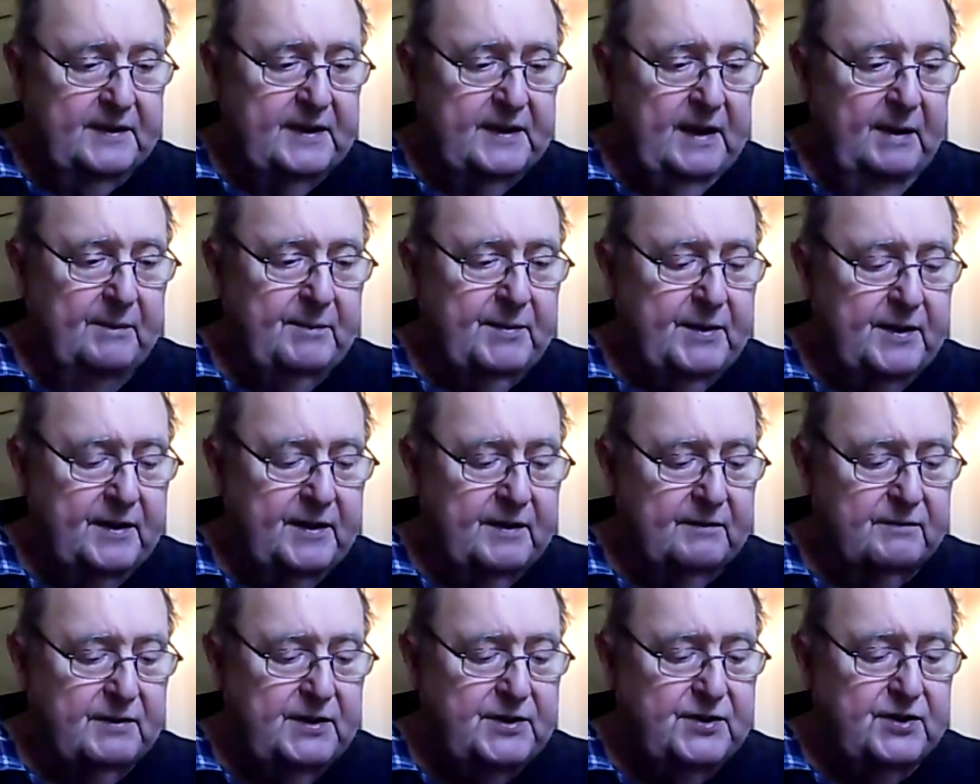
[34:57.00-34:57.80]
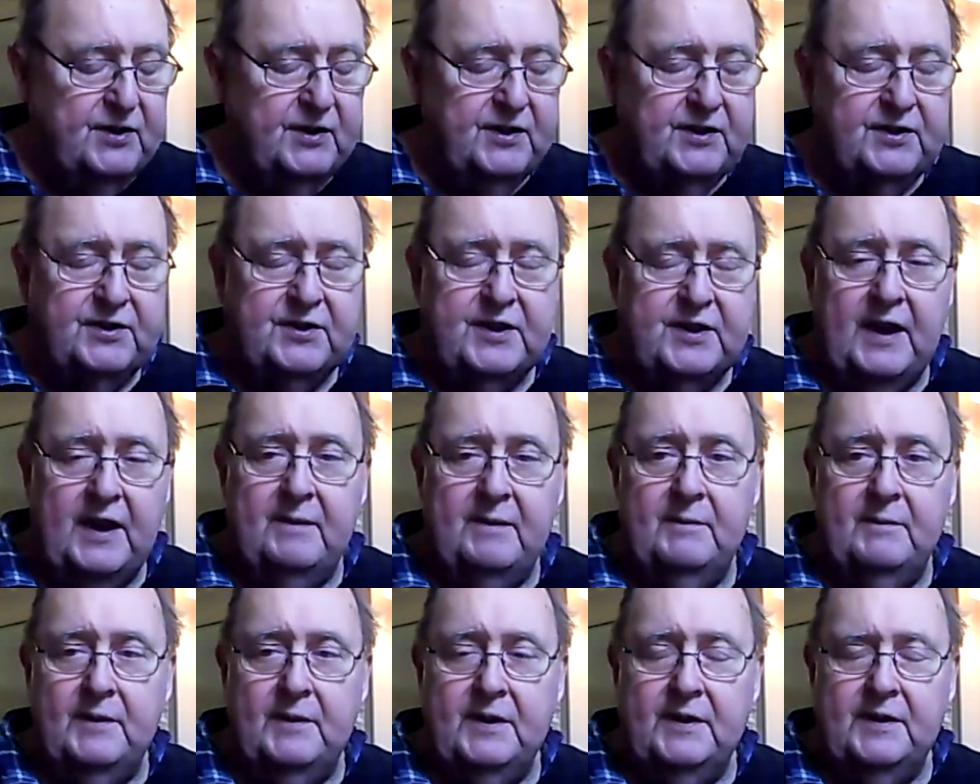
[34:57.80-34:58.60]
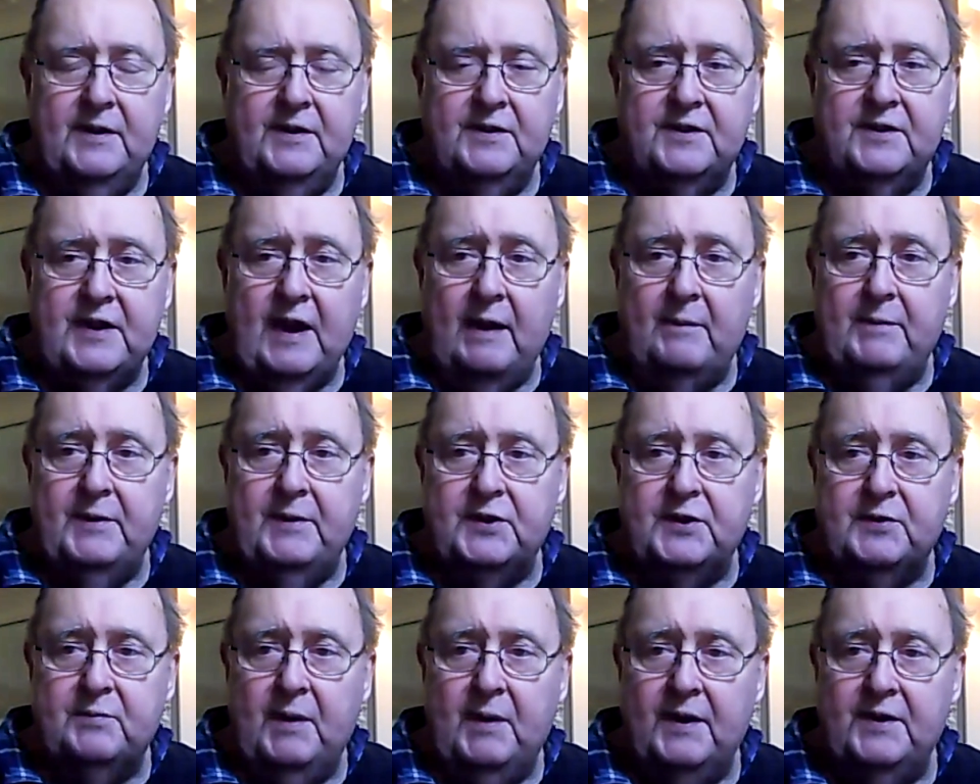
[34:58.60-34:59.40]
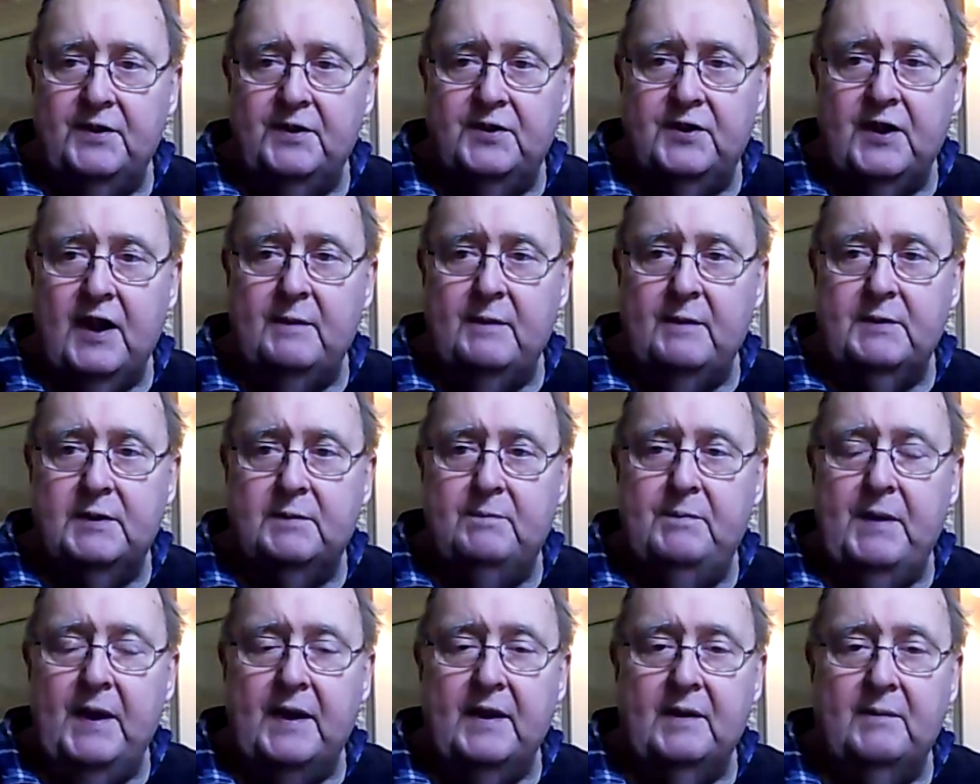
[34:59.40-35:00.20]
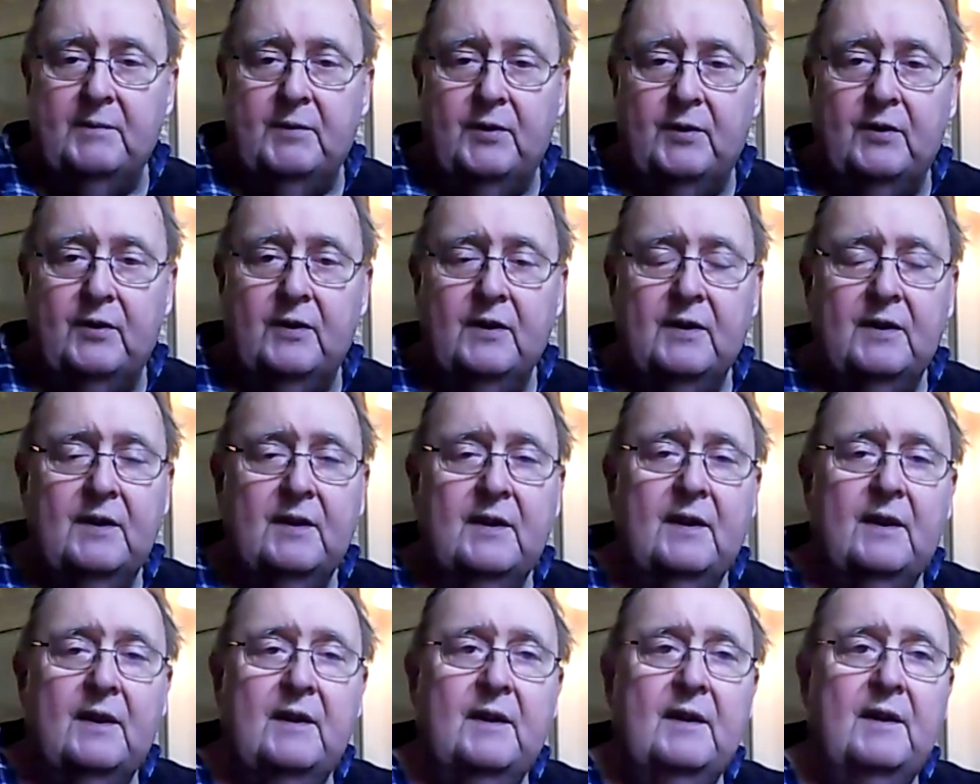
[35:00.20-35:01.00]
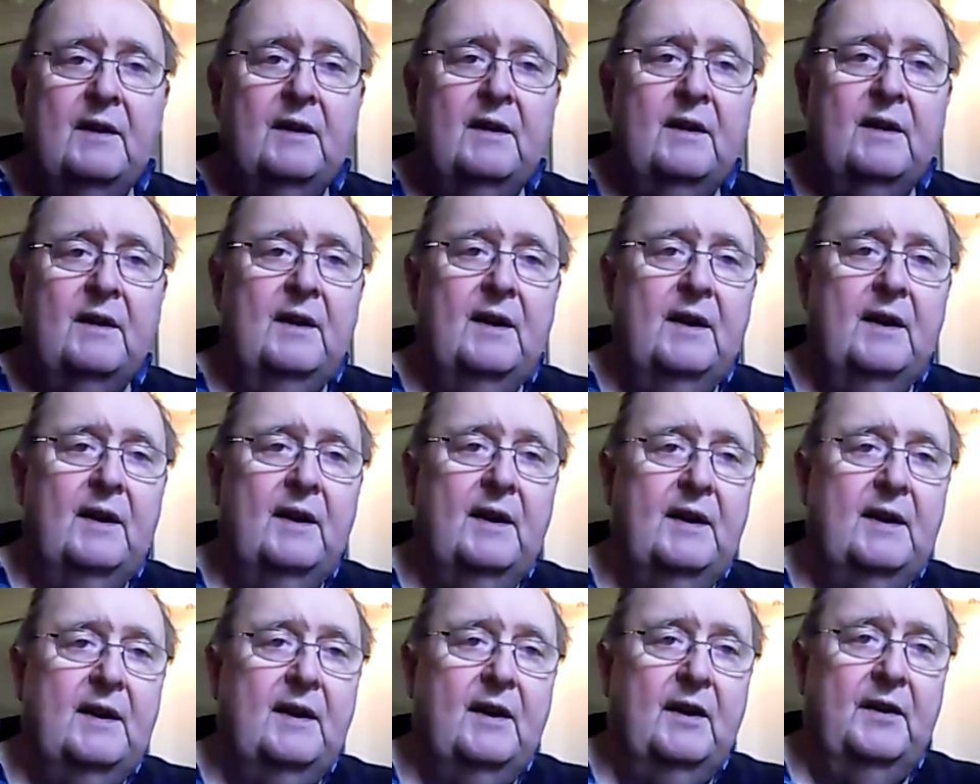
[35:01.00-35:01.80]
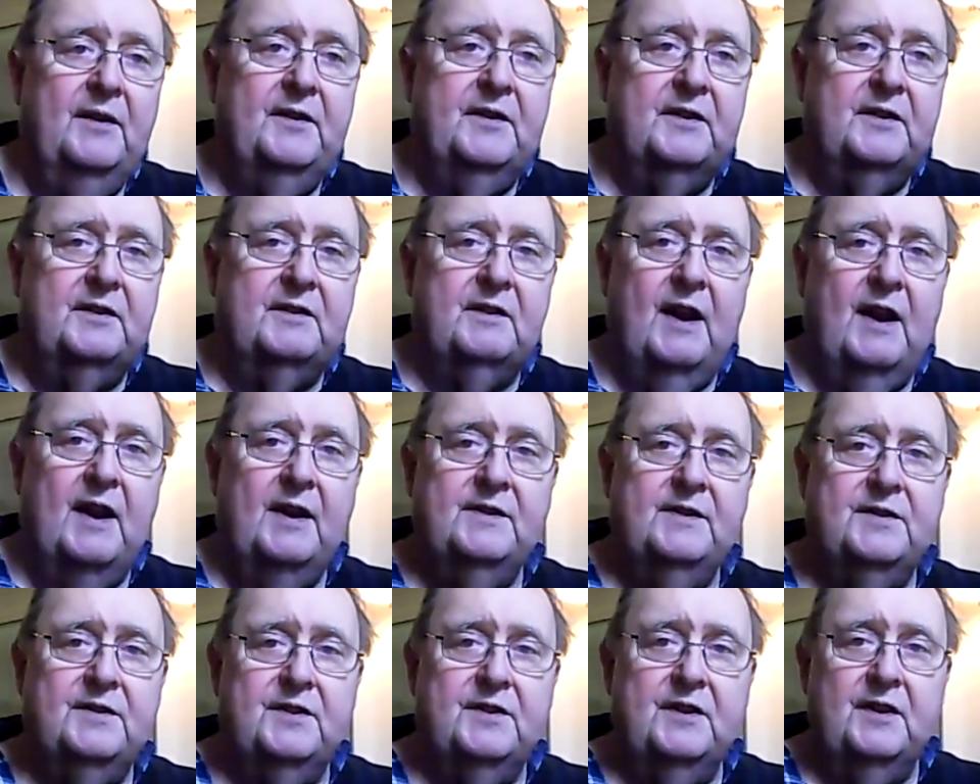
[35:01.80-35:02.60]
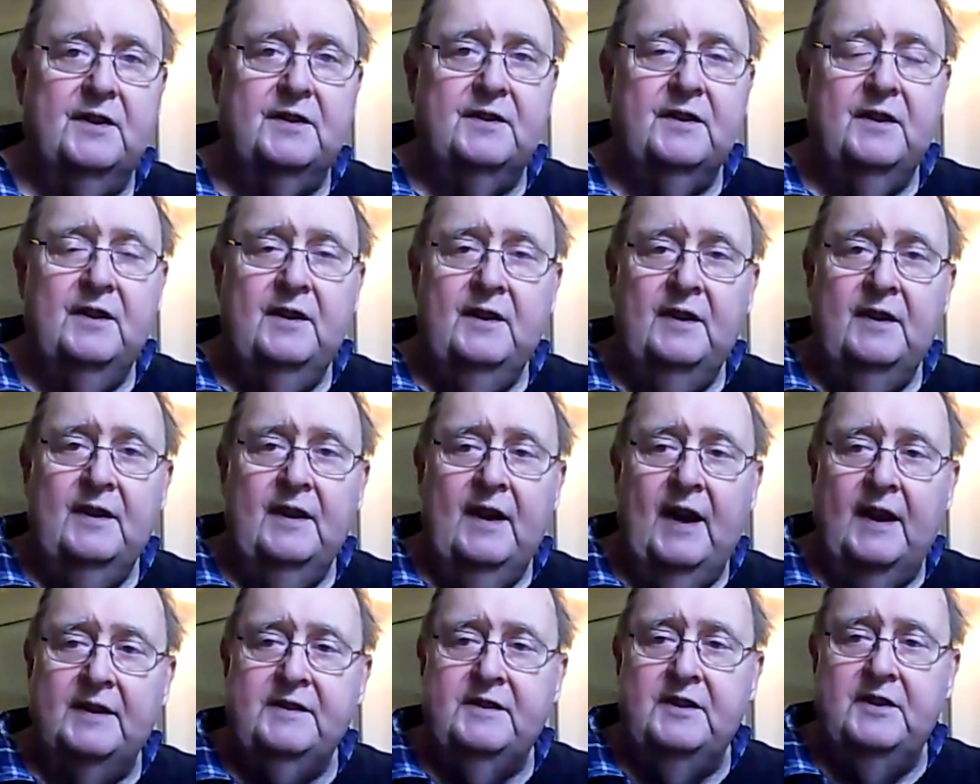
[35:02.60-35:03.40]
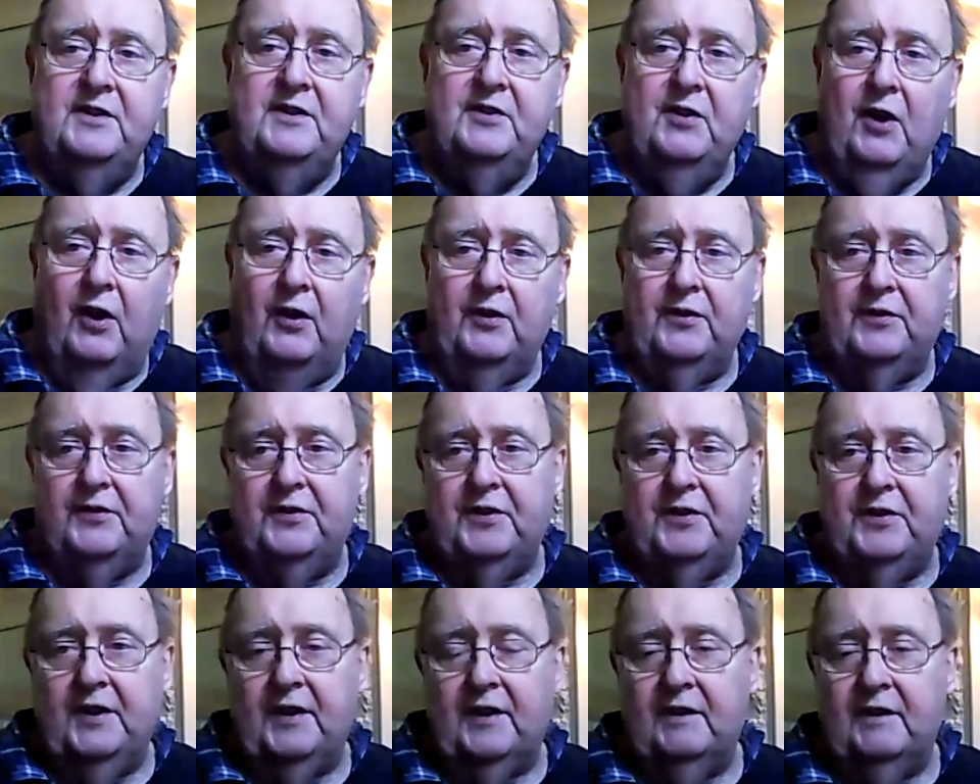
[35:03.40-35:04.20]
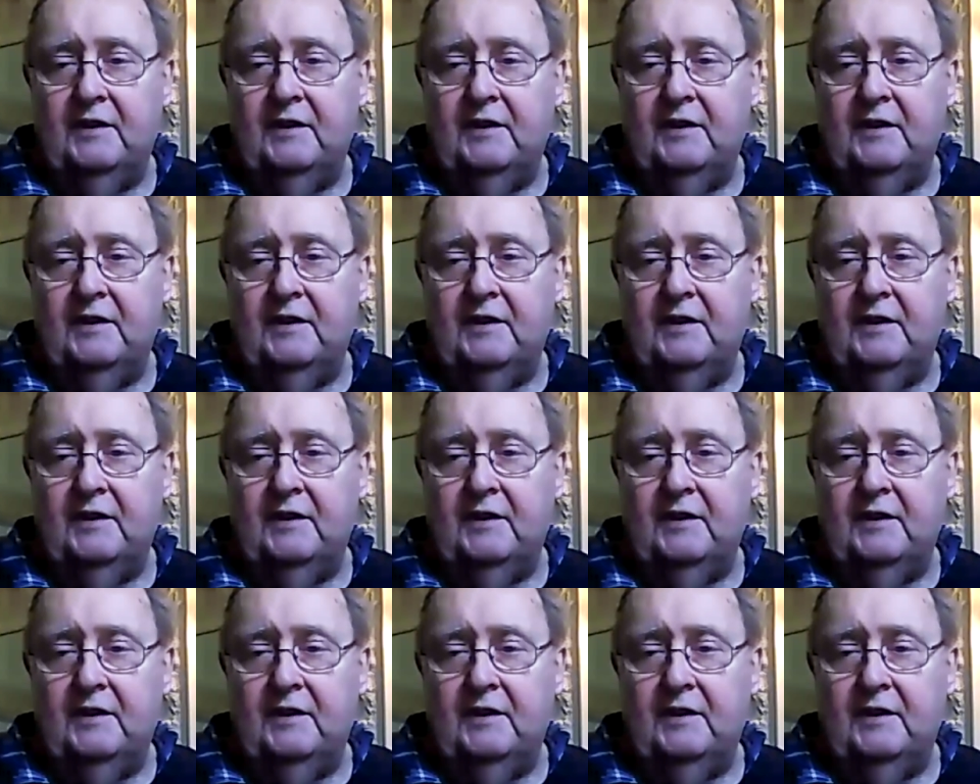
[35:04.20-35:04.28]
company originally established by James Benamor, on the grounds that I did not think